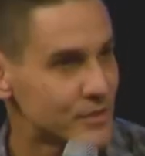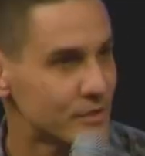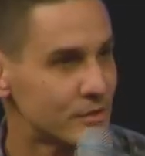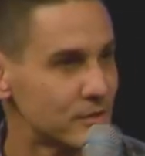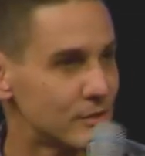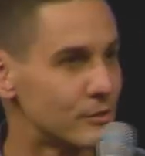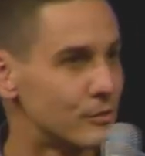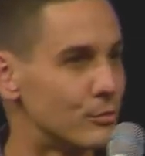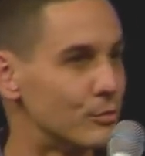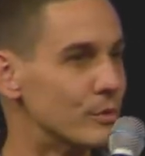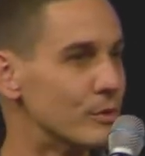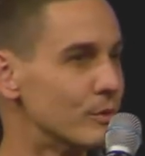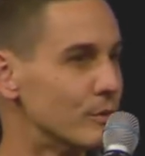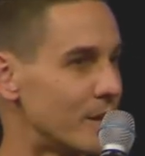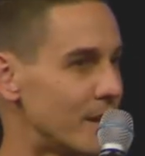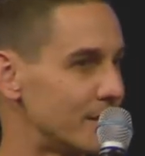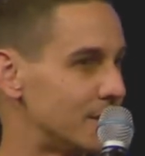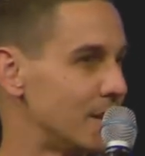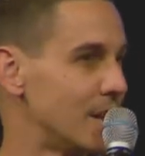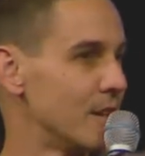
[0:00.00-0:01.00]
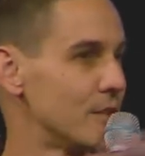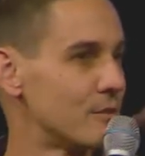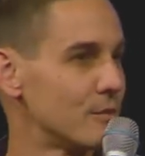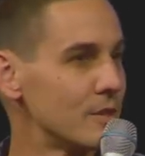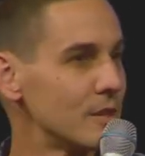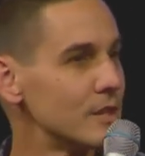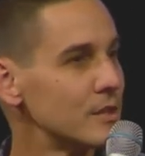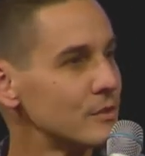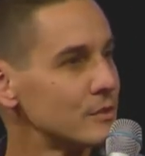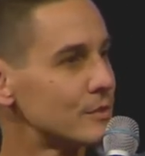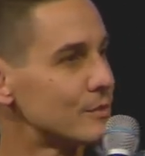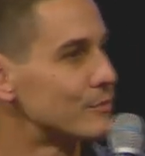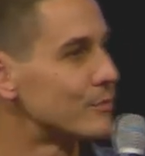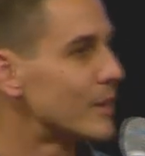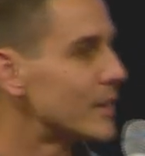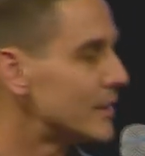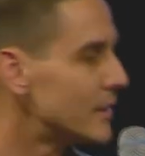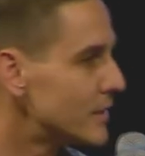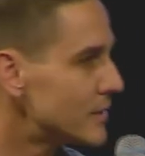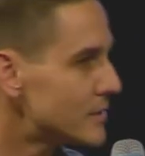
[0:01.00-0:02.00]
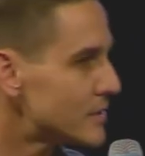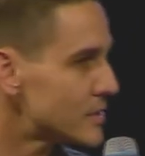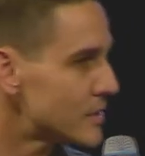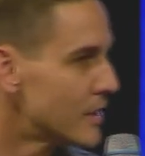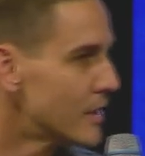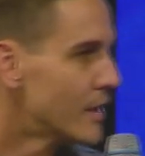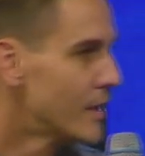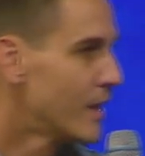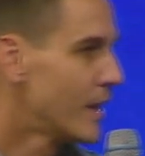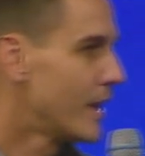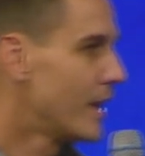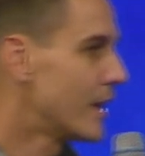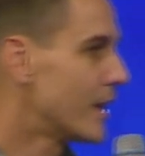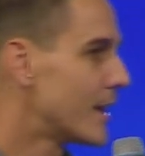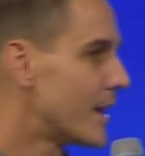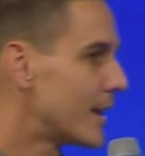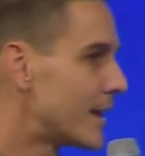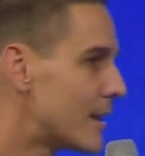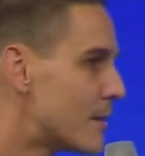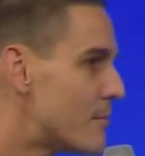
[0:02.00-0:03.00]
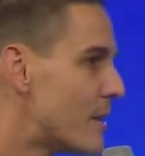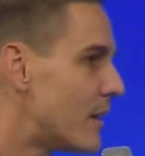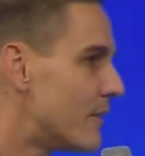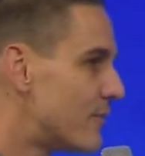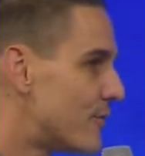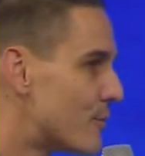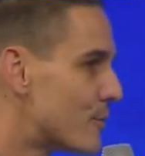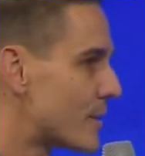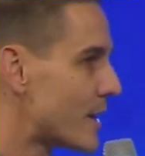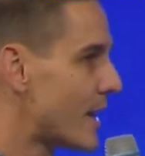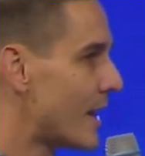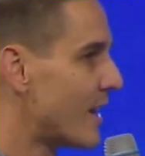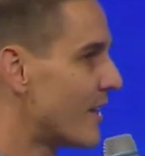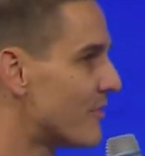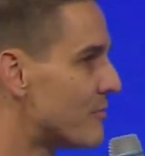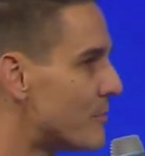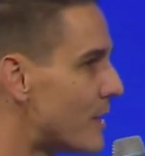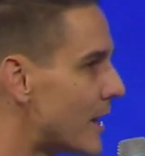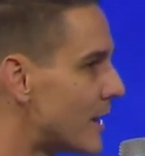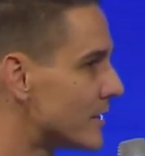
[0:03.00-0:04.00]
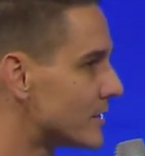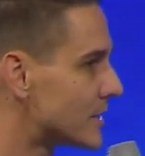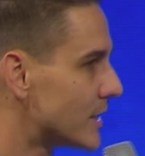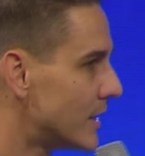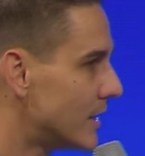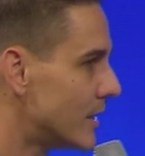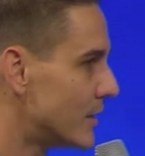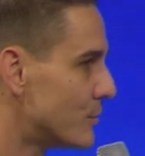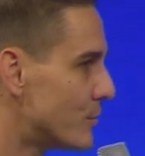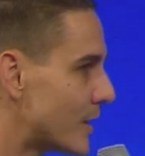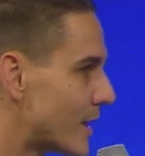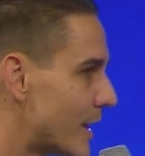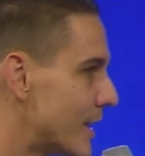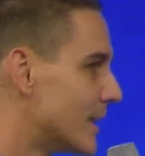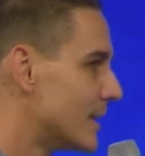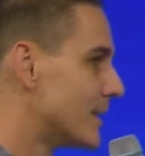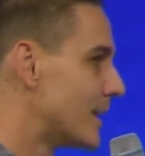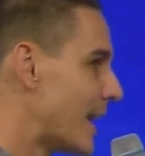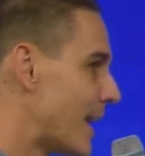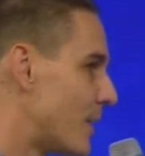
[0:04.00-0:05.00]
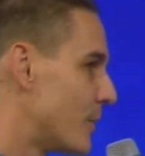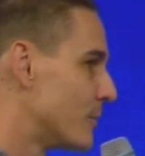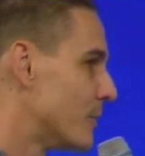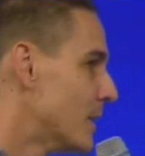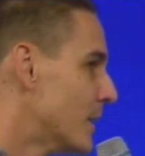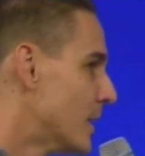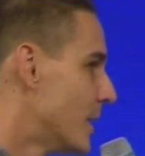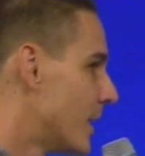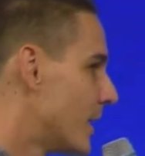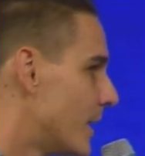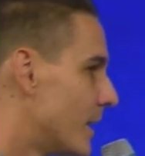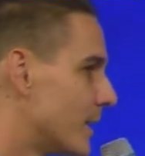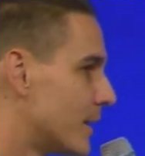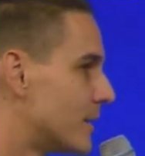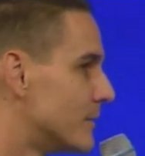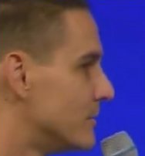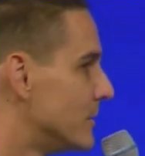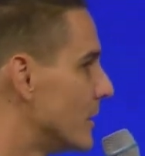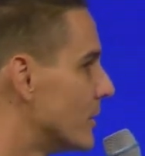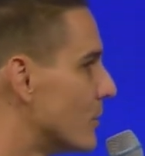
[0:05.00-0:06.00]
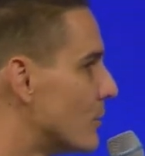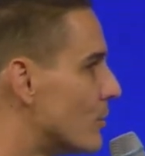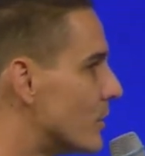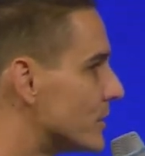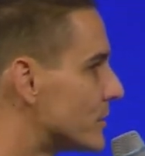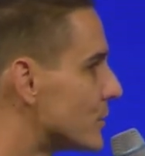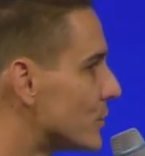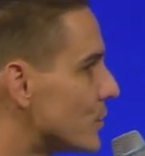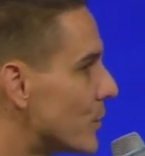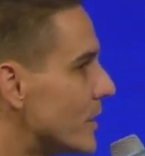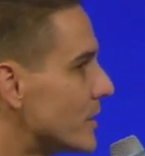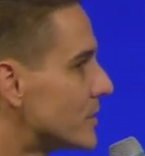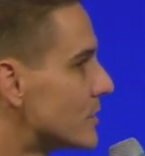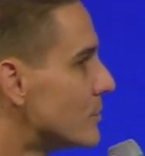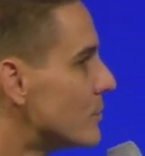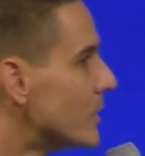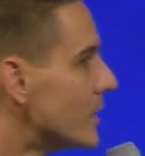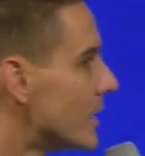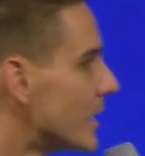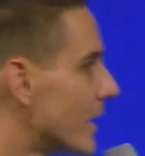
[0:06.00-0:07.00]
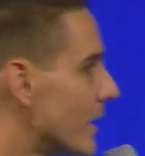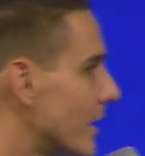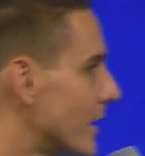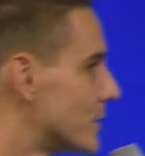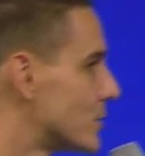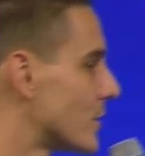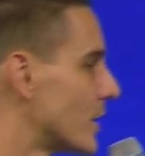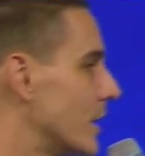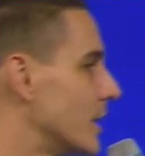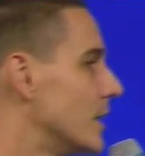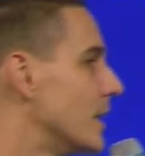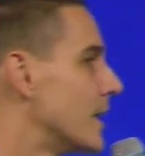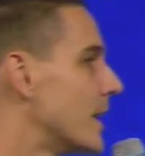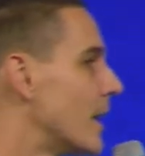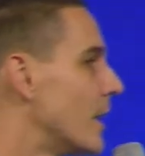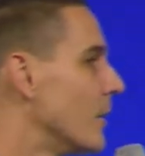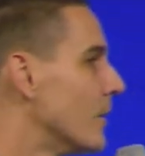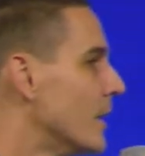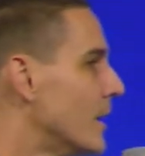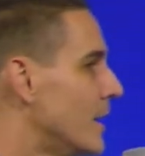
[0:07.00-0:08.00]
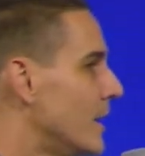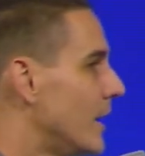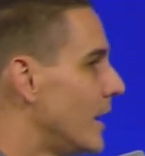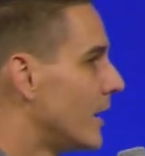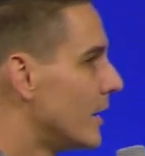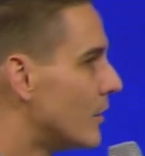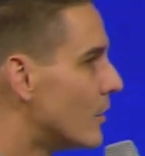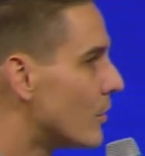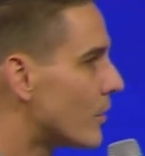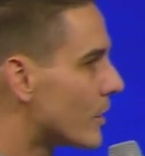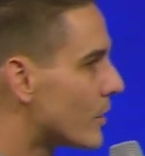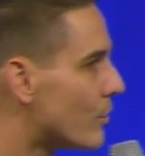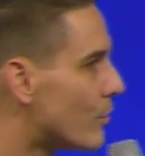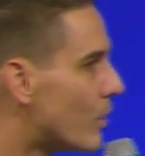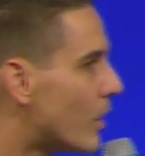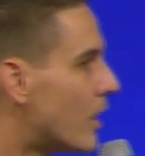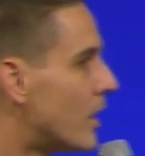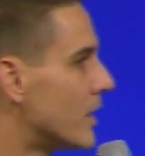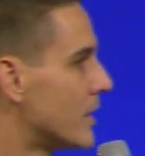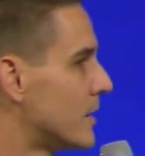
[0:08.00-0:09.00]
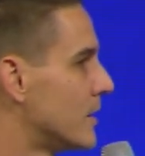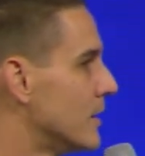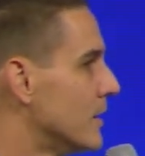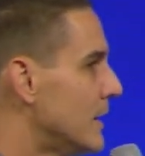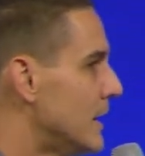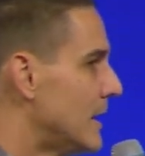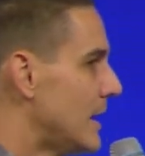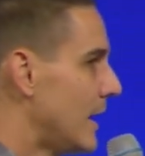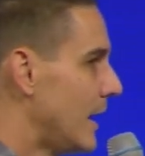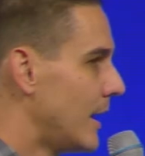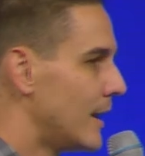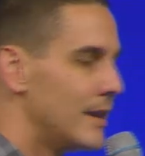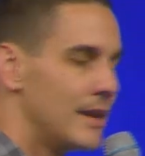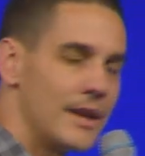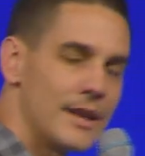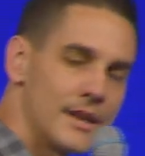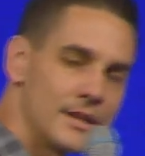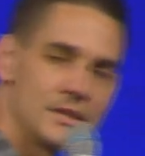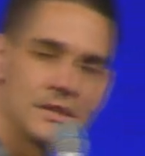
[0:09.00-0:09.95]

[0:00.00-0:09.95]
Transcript: there's a little route I take through the hills of Redlands, and I get about 4.5 miles in when I get out. Once or twice a week, I try and get out and go on a walk. And I